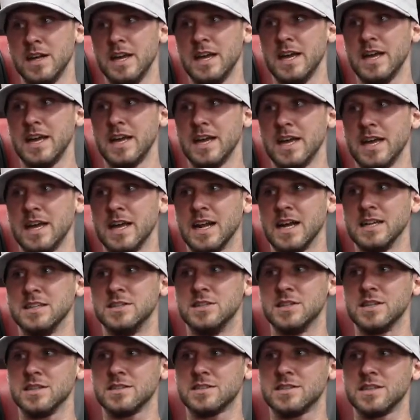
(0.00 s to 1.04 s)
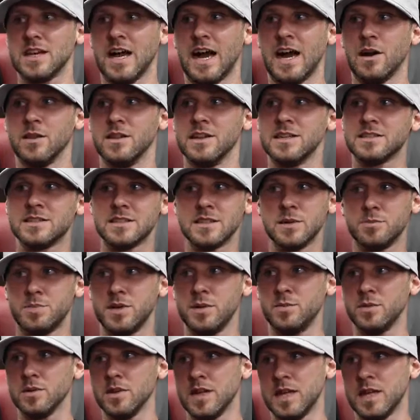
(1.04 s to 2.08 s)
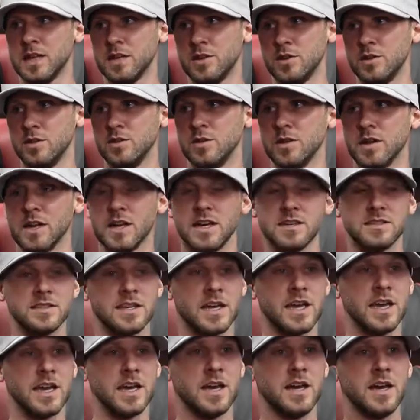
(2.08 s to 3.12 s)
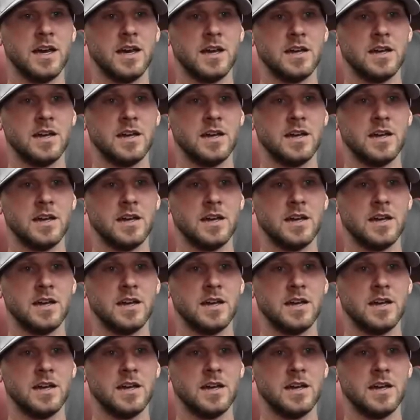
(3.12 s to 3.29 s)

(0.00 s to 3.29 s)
Yeah. And I listen to people like you and I say,